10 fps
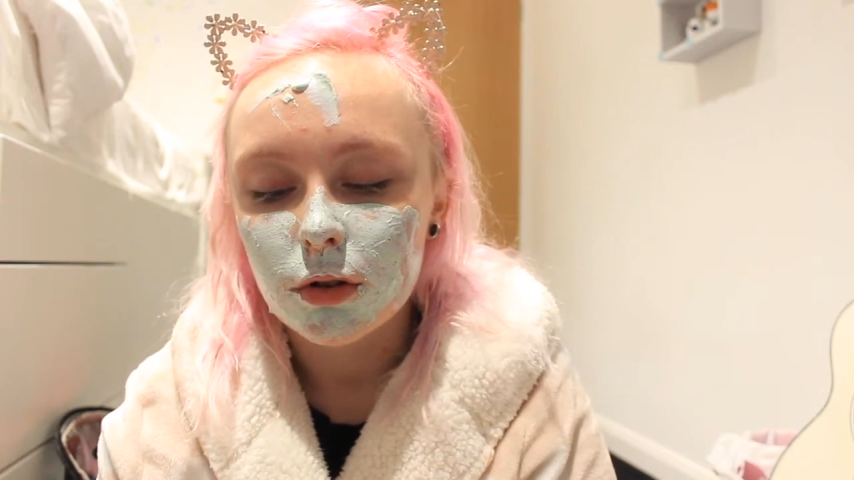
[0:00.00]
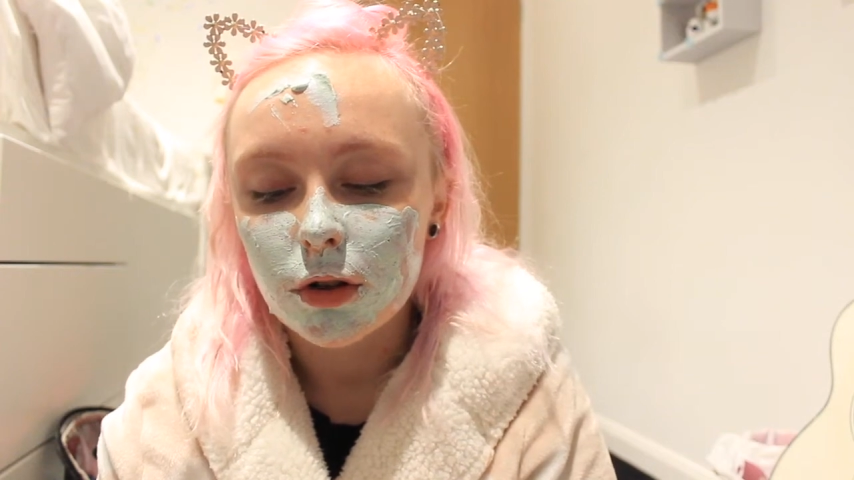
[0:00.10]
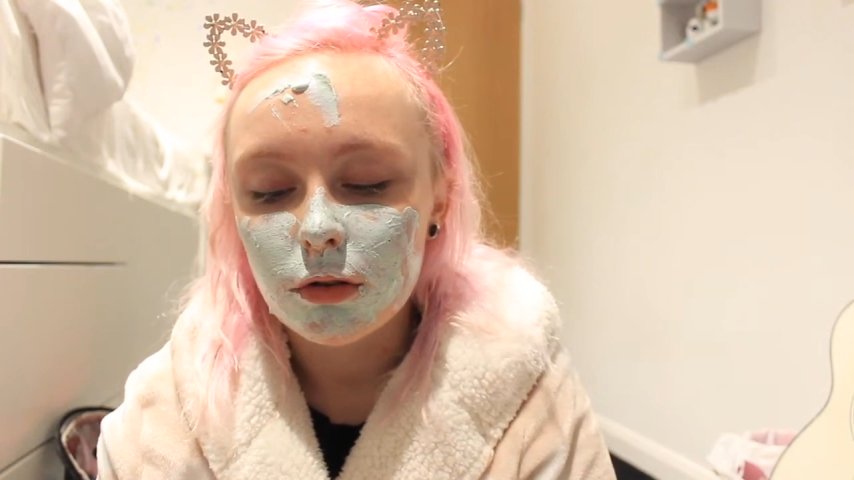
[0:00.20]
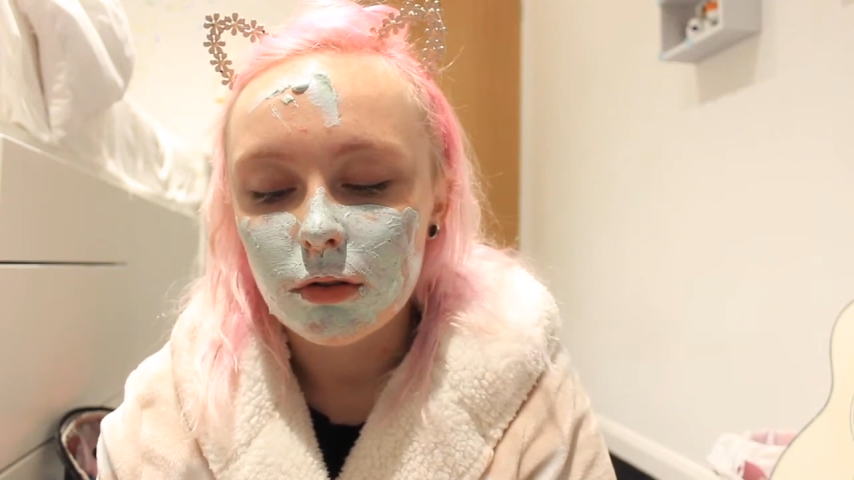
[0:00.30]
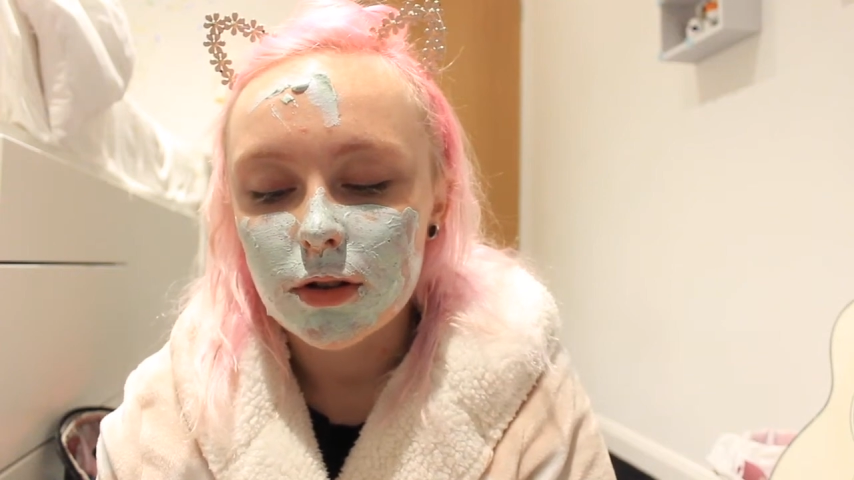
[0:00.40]

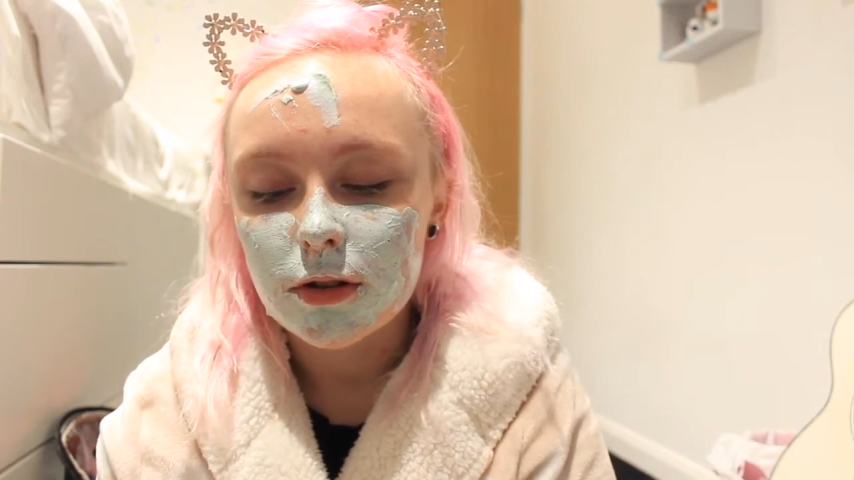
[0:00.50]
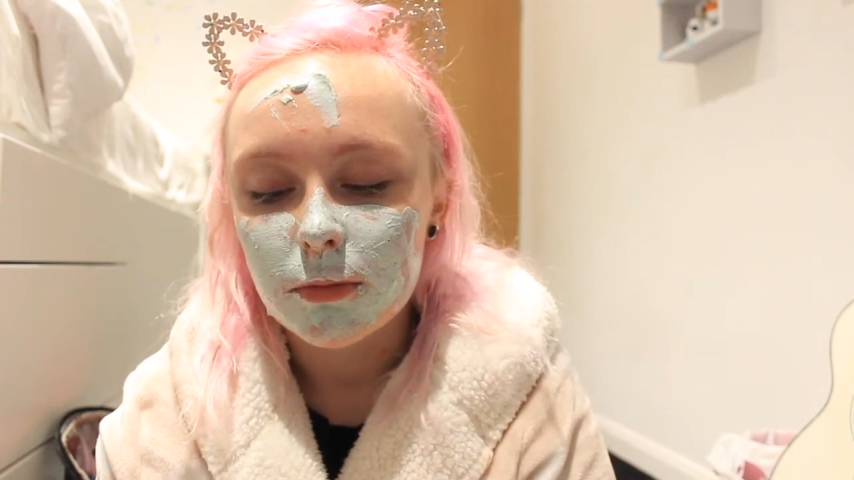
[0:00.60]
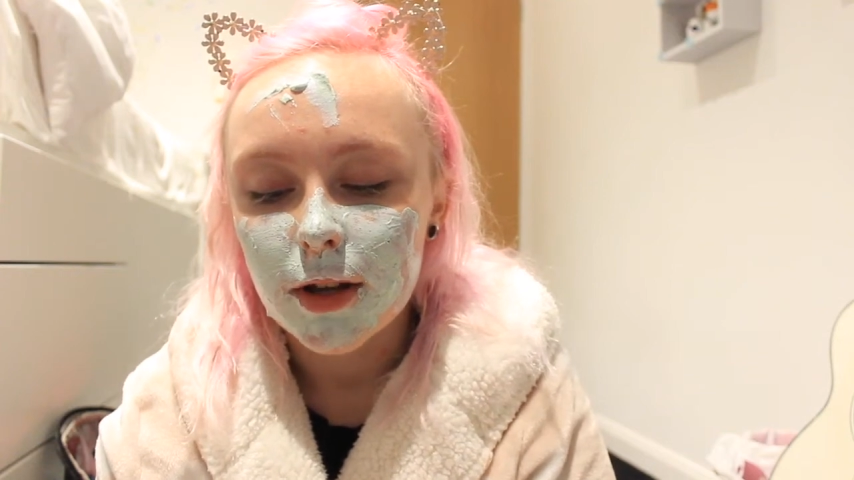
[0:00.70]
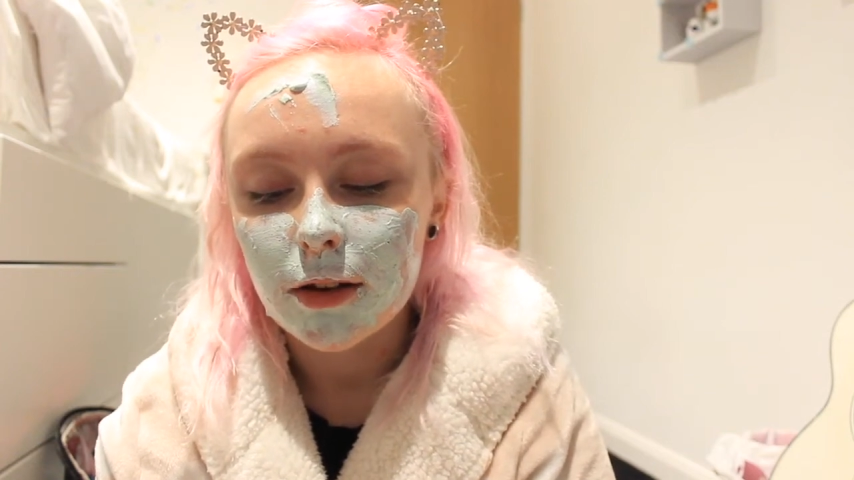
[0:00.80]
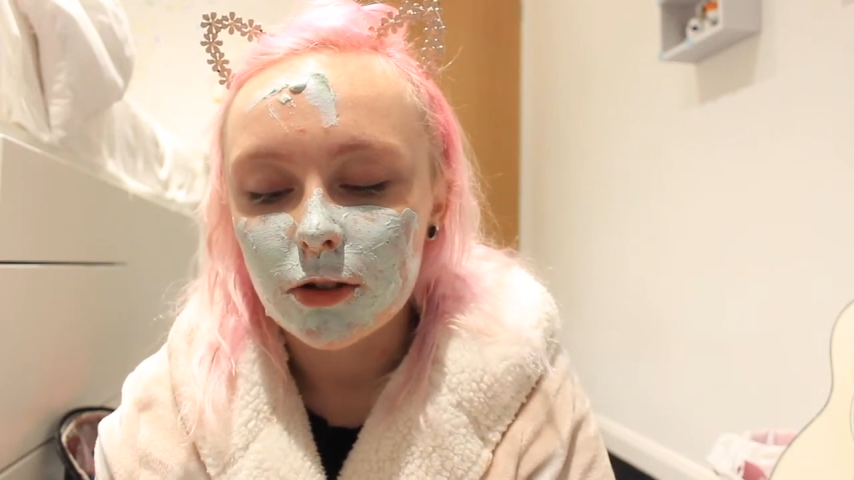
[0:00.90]
go read
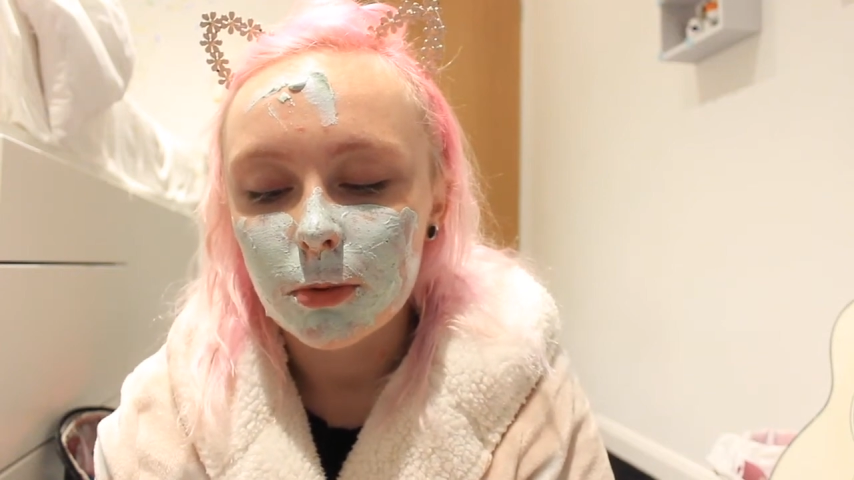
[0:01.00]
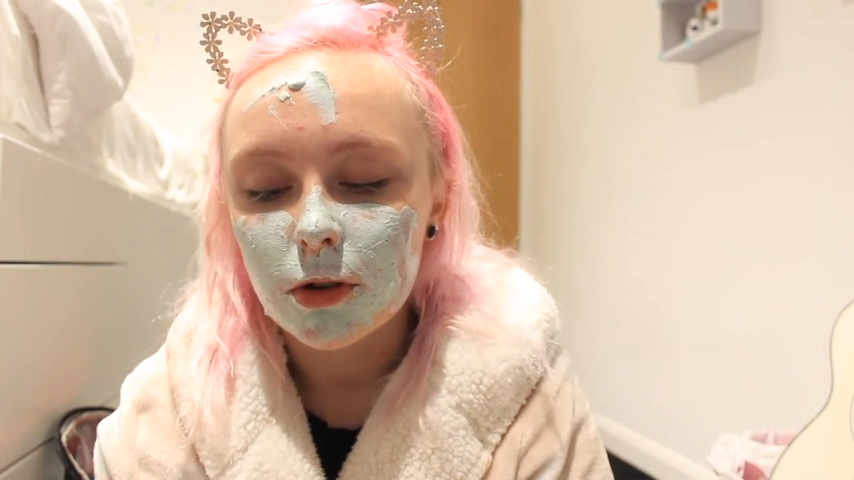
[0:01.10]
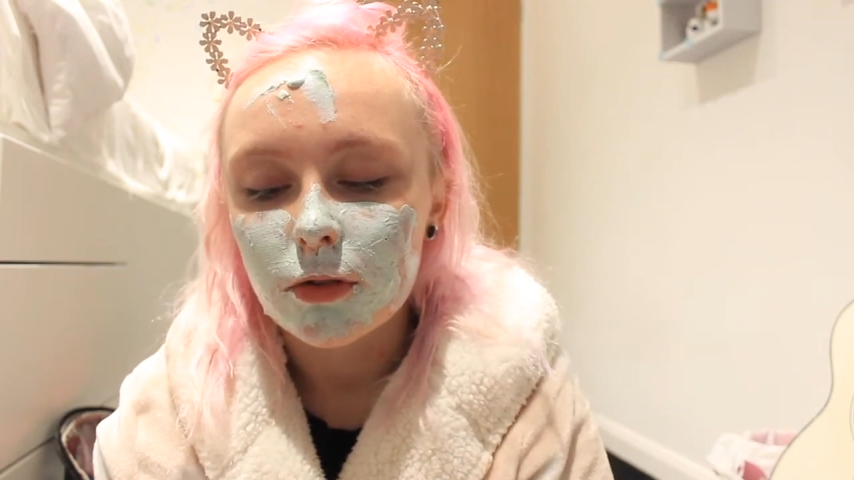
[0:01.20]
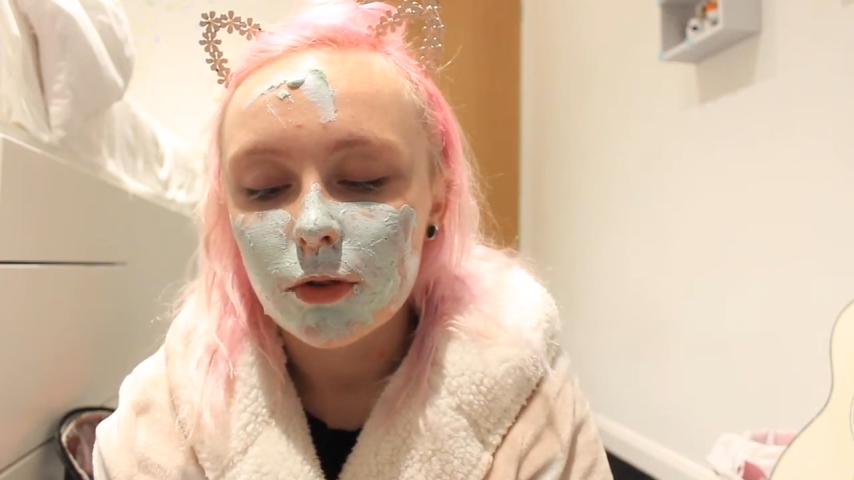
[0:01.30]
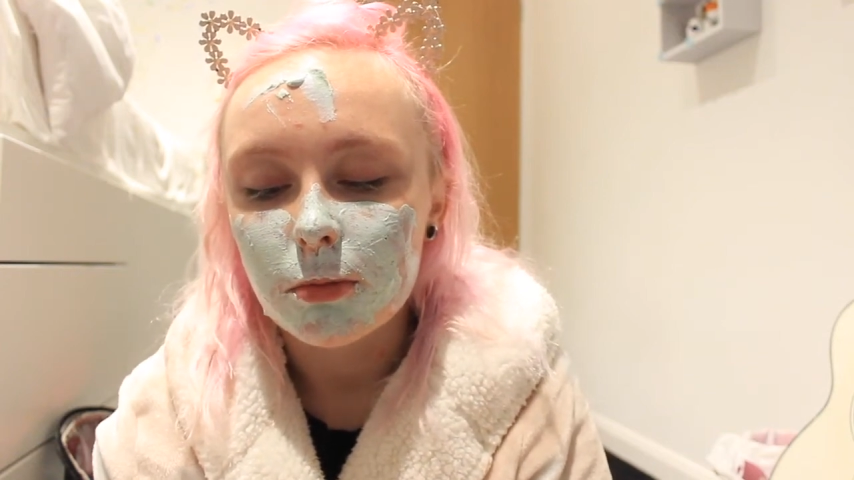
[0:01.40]
some
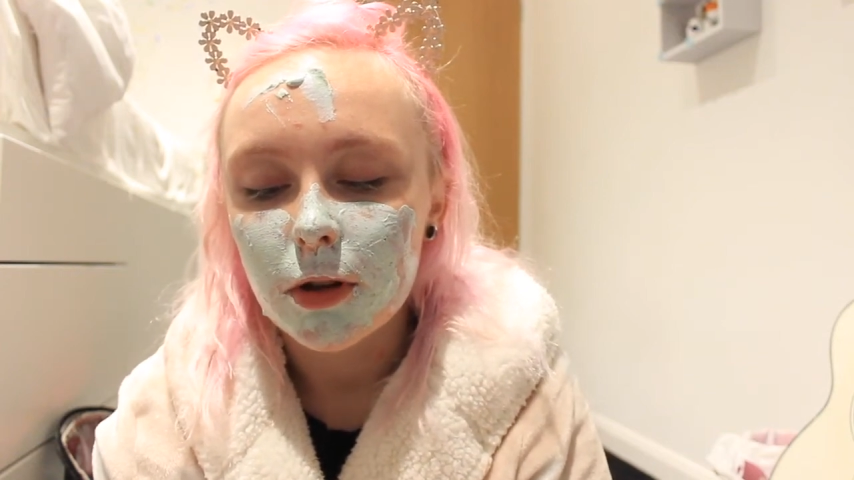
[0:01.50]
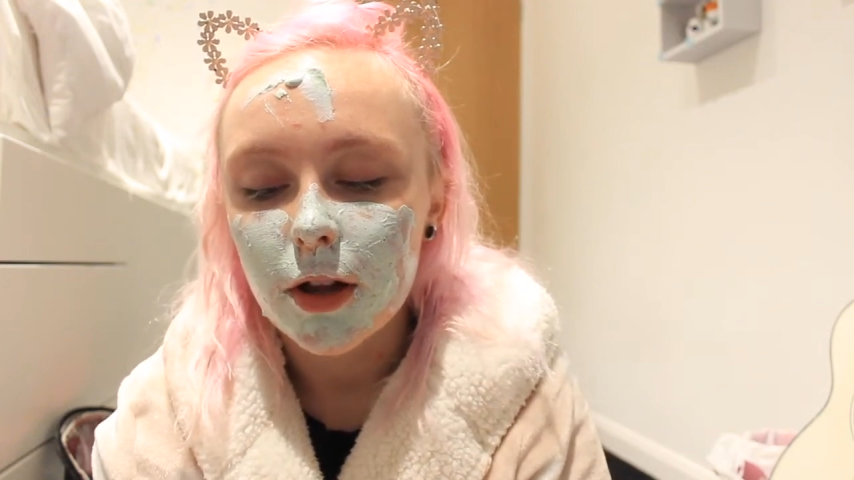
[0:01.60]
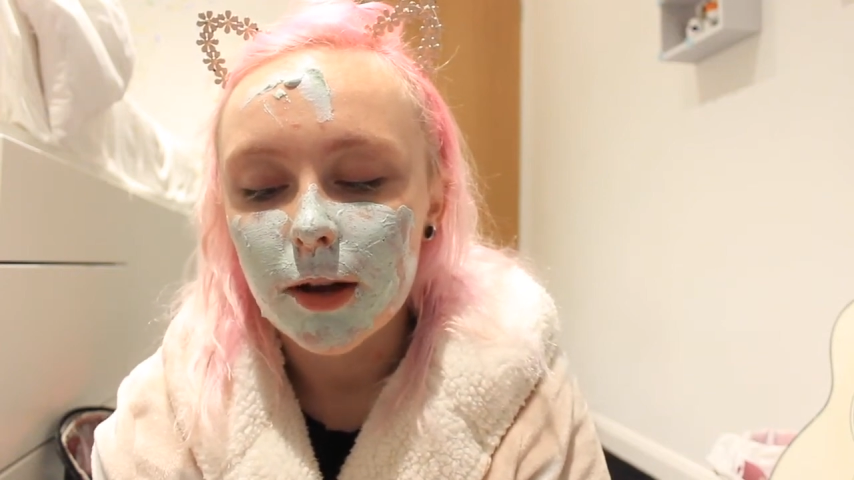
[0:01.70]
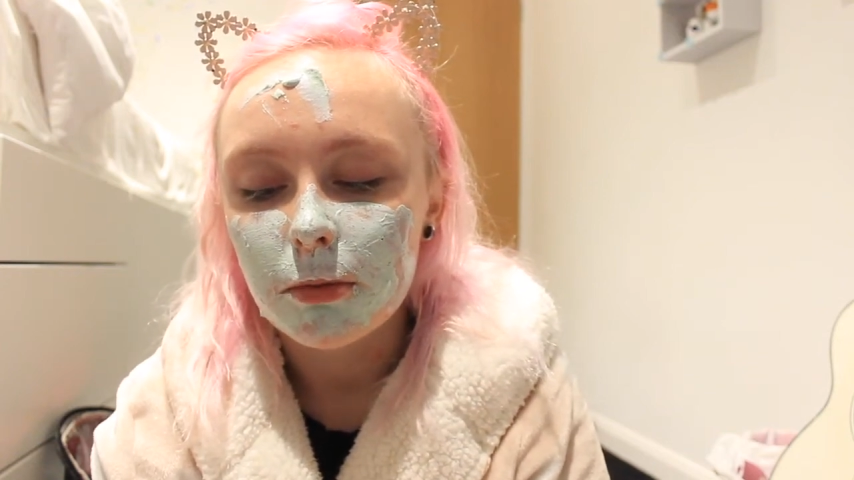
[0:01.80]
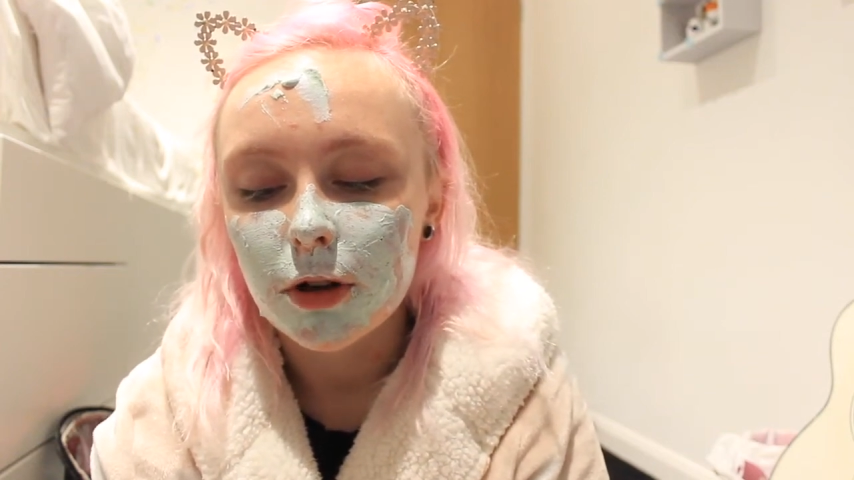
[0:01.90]
textbooks from the
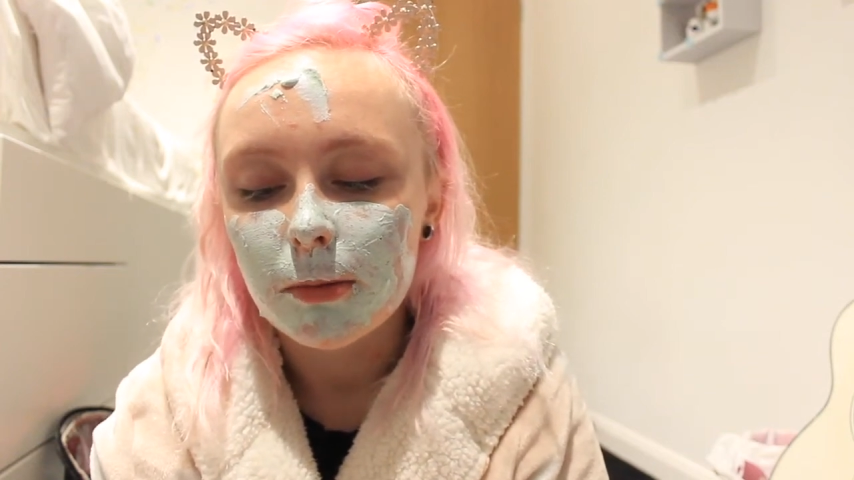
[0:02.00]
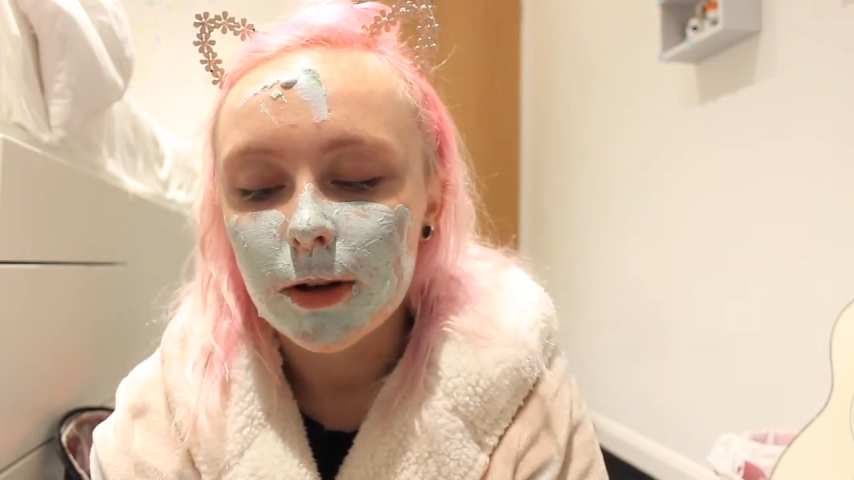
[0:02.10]
library